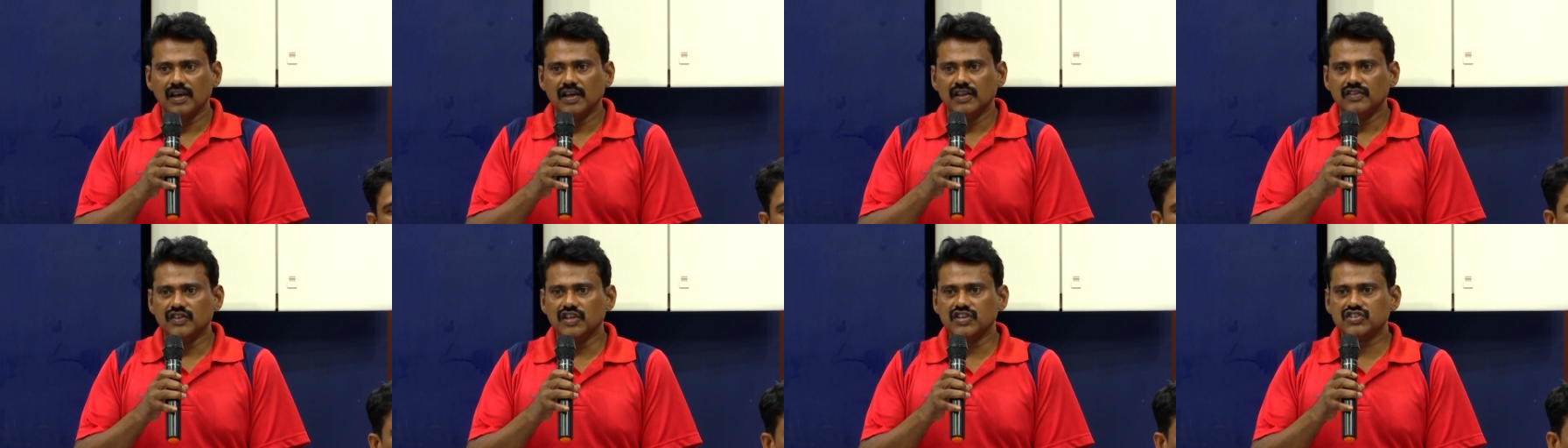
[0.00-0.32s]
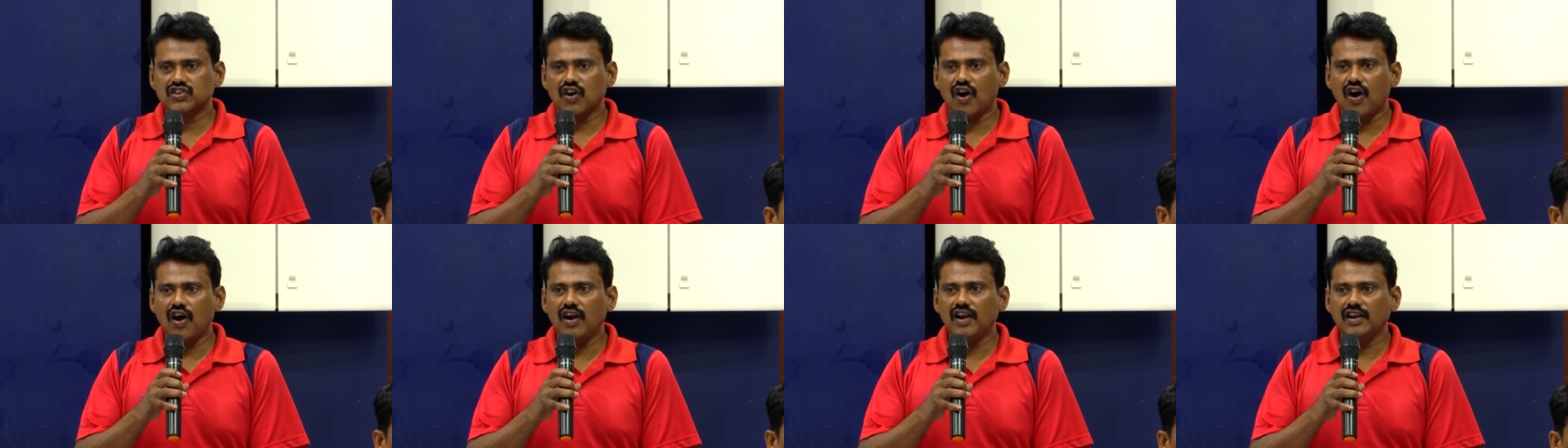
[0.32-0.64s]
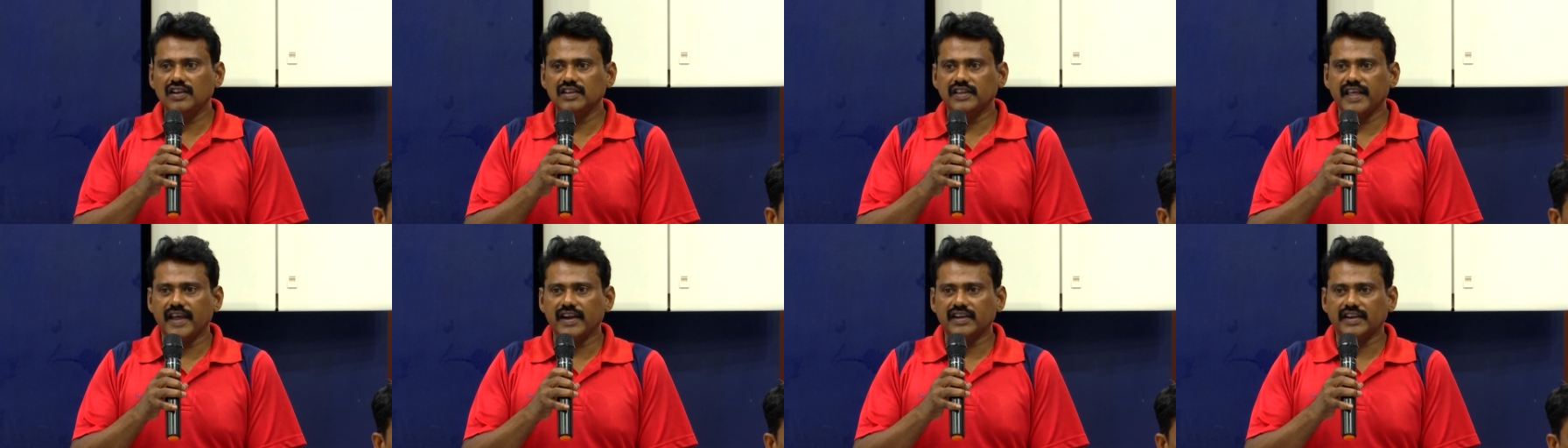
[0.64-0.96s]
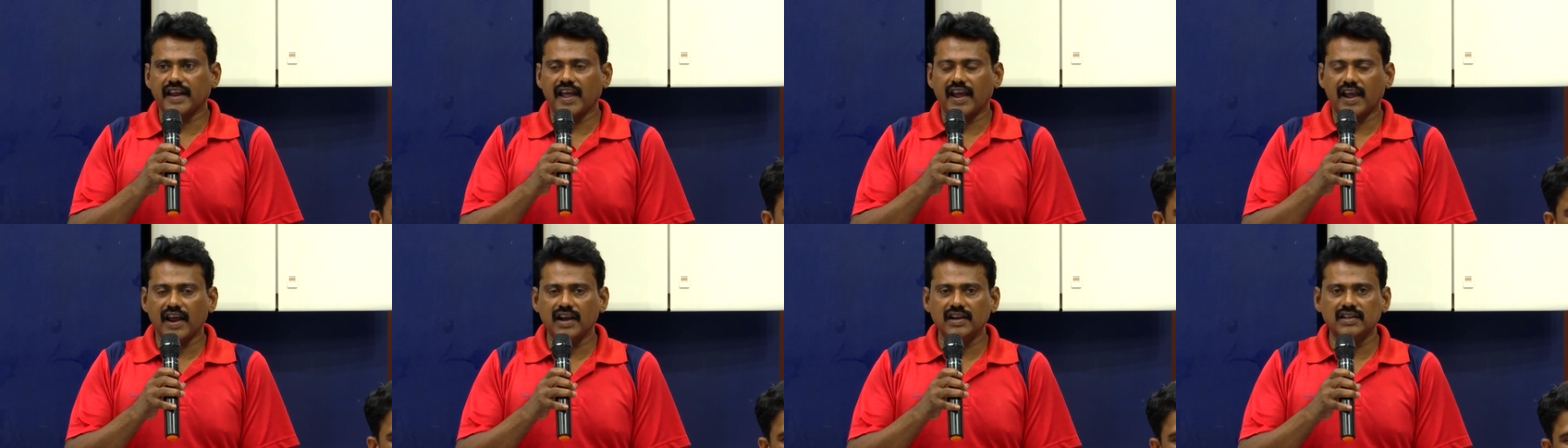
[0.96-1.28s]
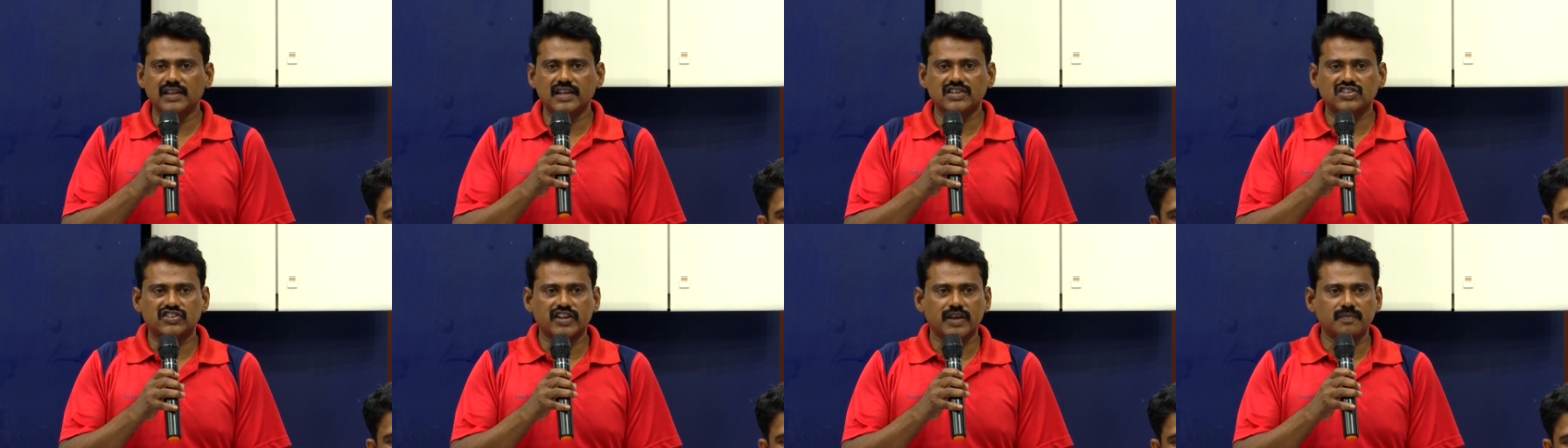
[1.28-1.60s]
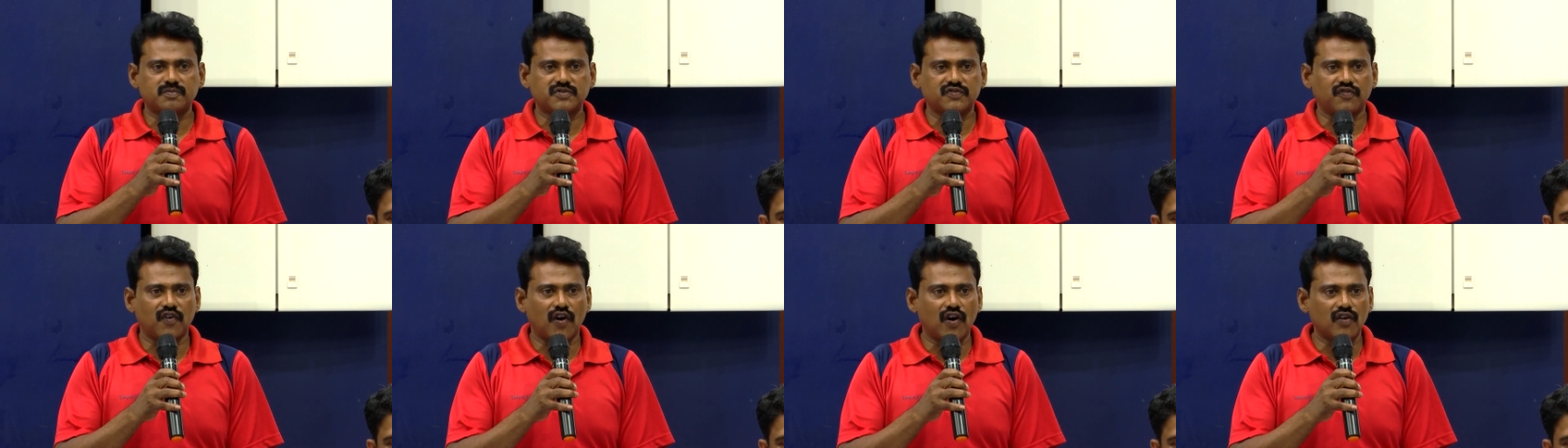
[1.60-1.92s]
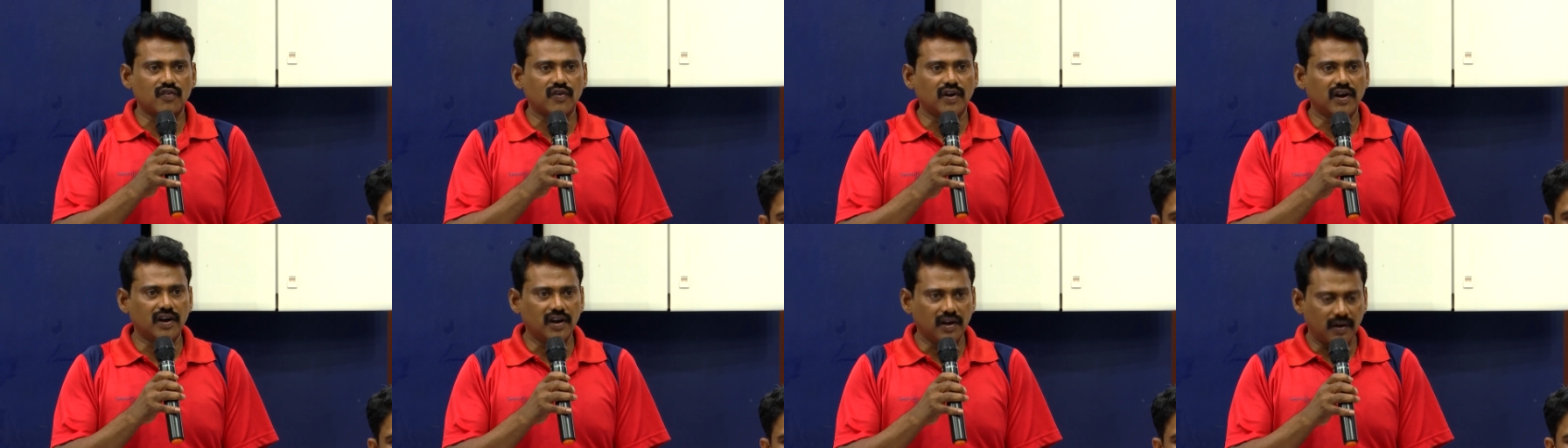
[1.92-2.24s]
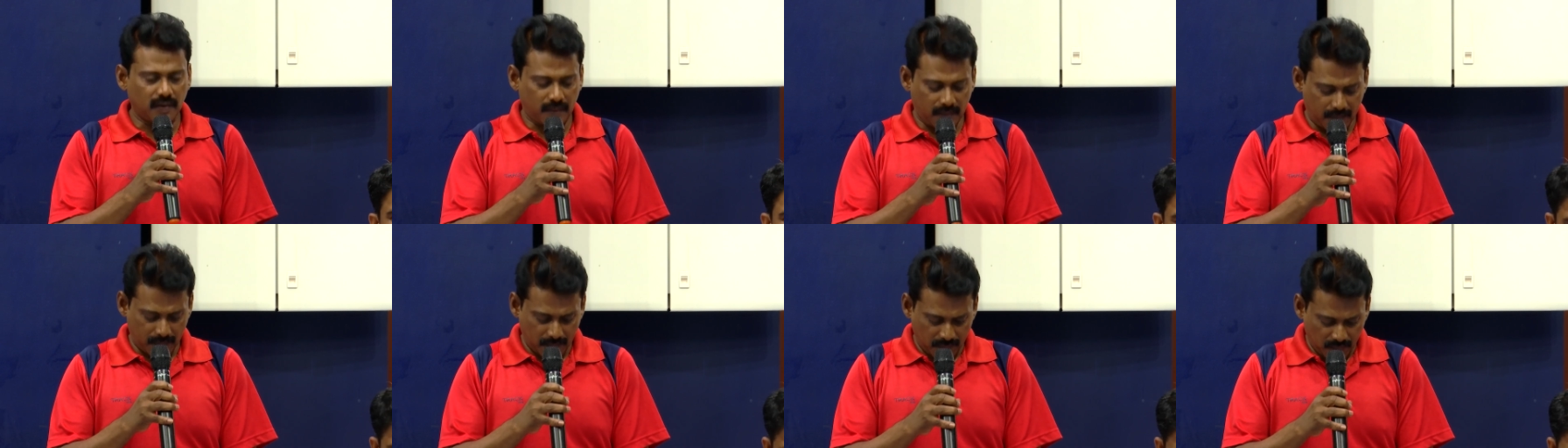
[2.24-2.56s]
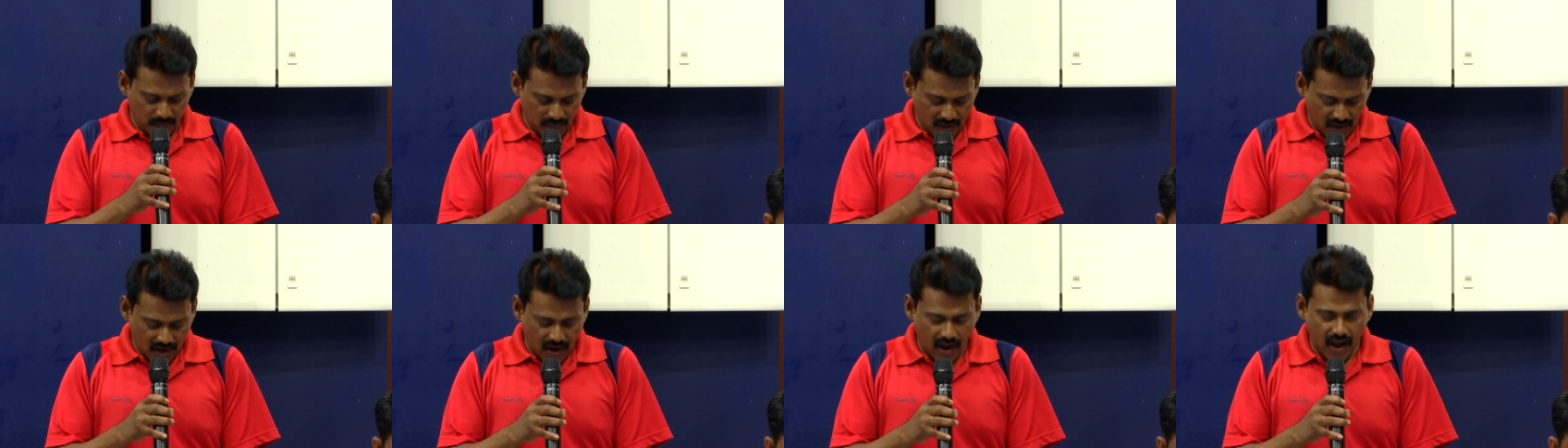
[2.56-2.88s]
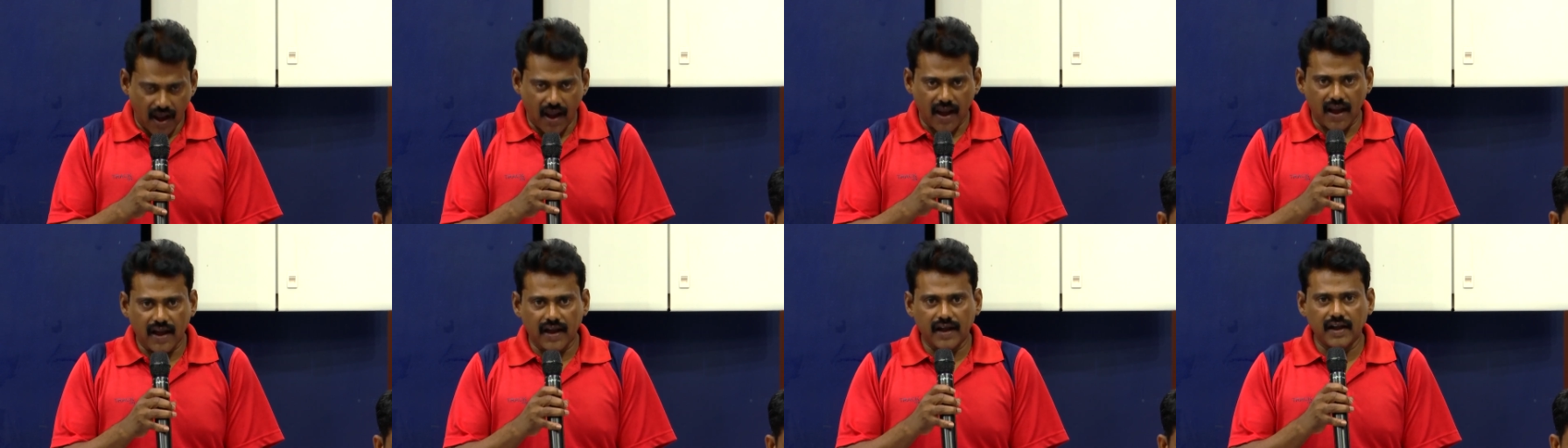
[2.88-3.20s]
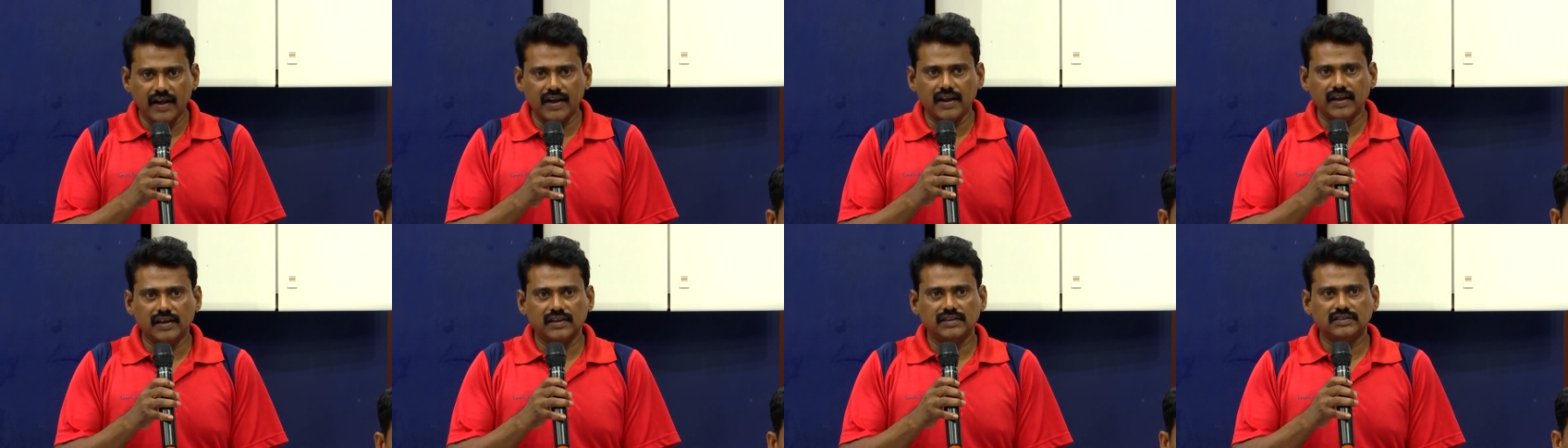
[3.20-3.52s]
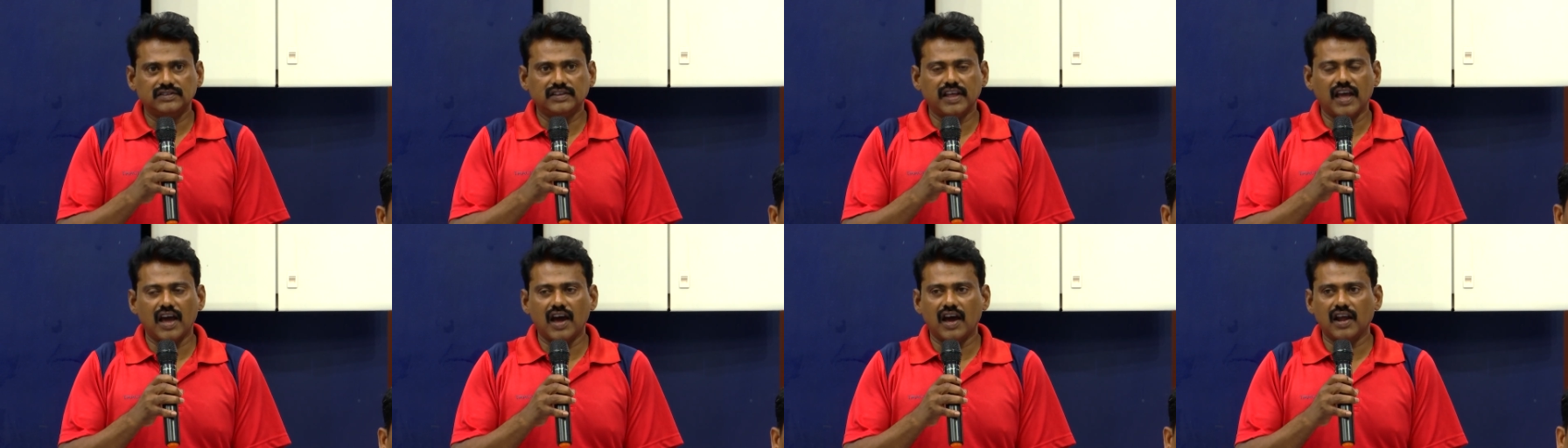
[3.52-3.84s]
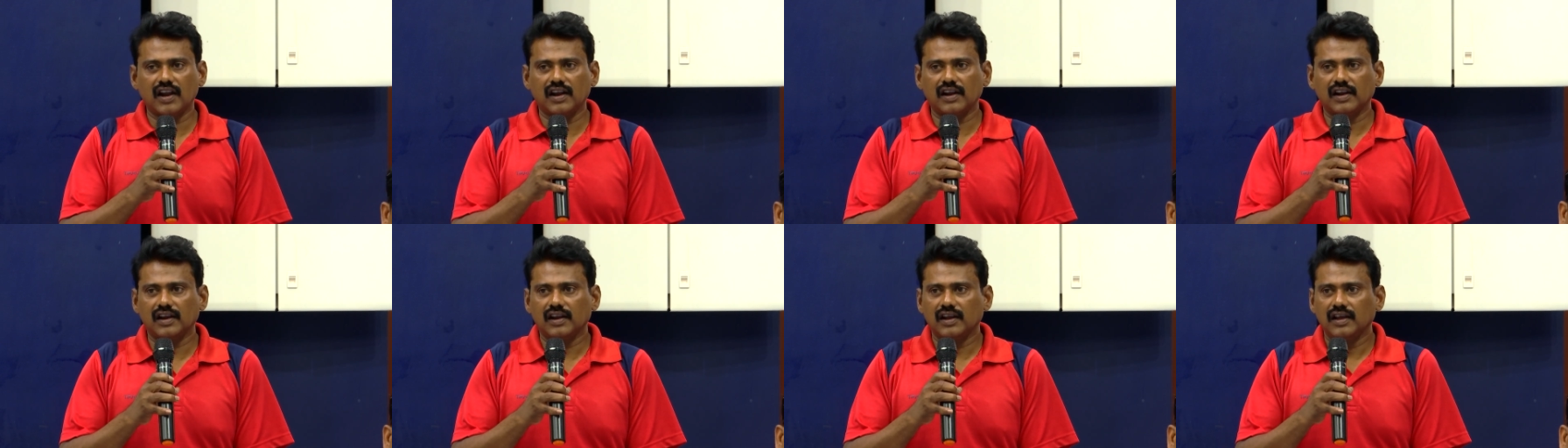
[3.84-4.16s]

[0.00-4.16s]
These all, they have taken the steps forward and they are